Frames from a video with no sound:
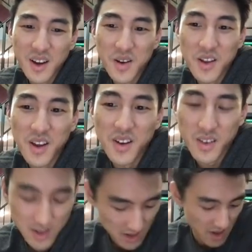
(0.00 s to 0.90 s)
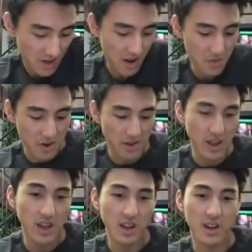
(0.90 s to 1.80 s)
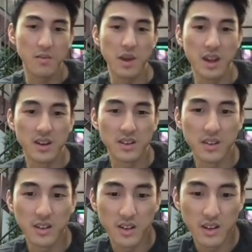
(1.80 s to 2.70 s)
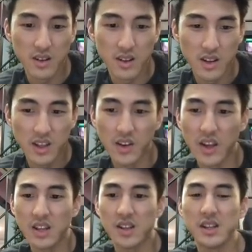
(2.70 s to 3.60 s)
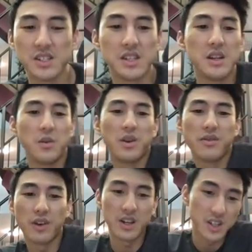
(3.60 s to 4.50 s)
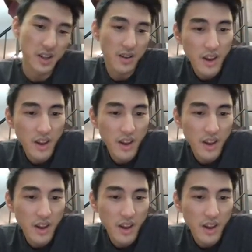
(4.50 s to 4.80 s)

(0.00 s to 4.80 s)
Oh no. I wonder if I hit command... Okay, so I just need to refresh it.